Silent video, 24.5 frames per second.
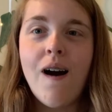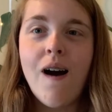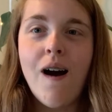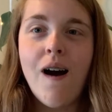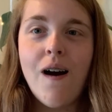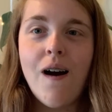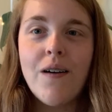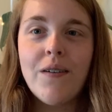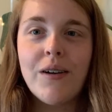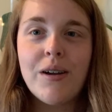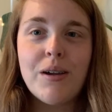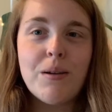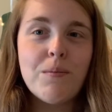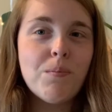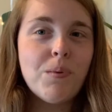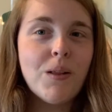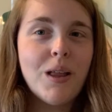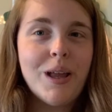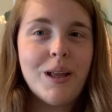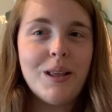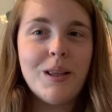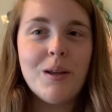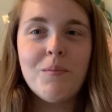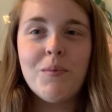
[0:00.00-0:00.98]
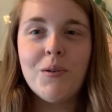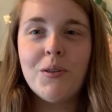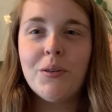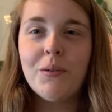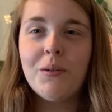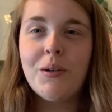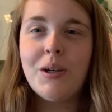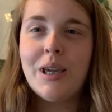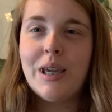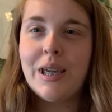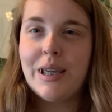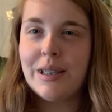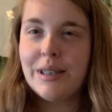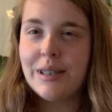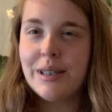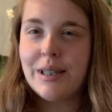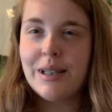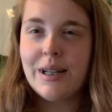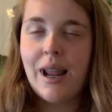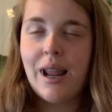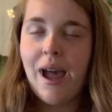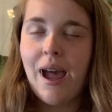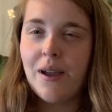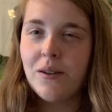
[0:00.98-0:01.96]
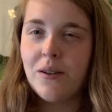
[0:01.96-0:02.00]
All right, plant number three
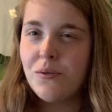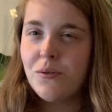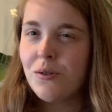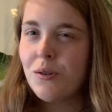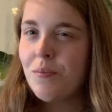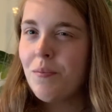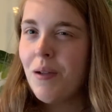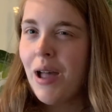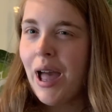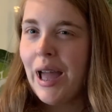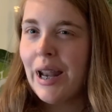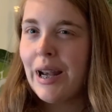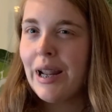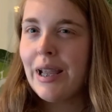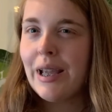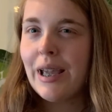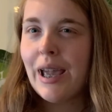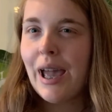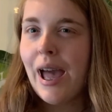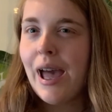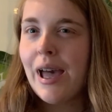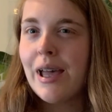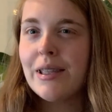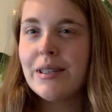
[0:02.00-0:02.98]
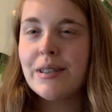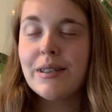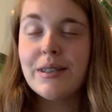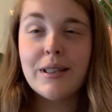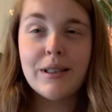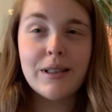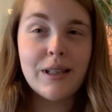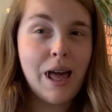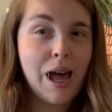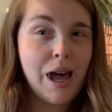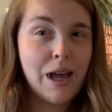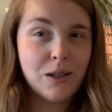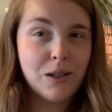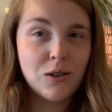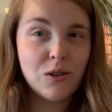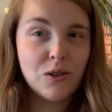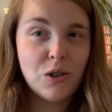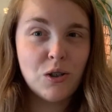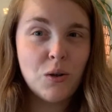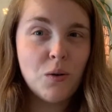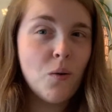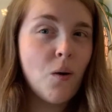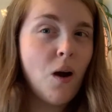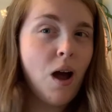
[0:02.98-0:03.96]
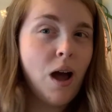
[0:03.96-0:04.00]
isn't as dramatic as the last
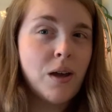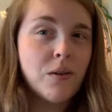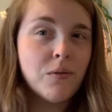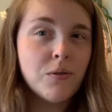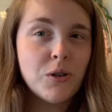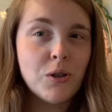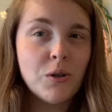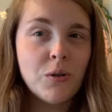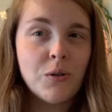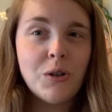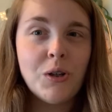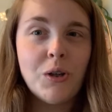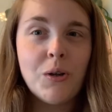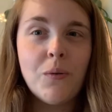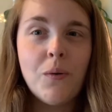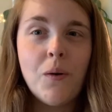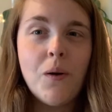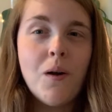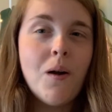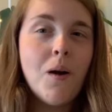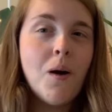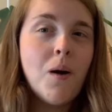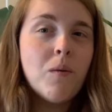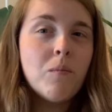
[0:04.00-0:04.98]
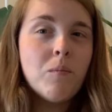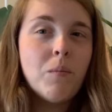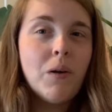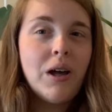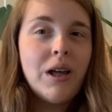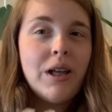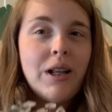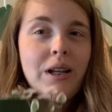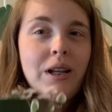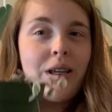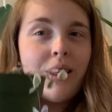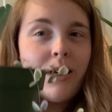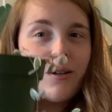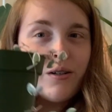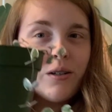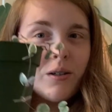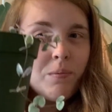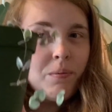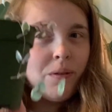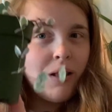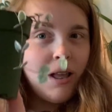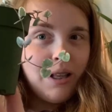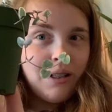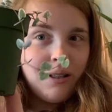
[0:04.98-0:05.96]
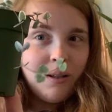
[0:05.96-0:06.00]
two I've shown you, but here's
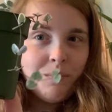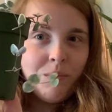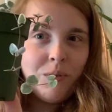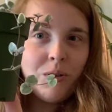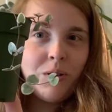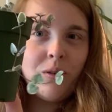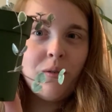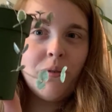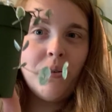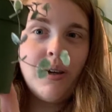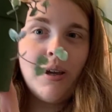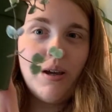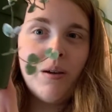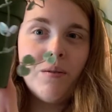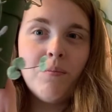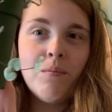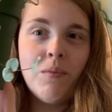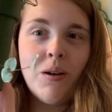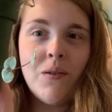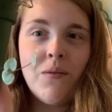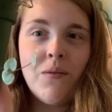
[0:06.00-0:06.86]
plant number three, my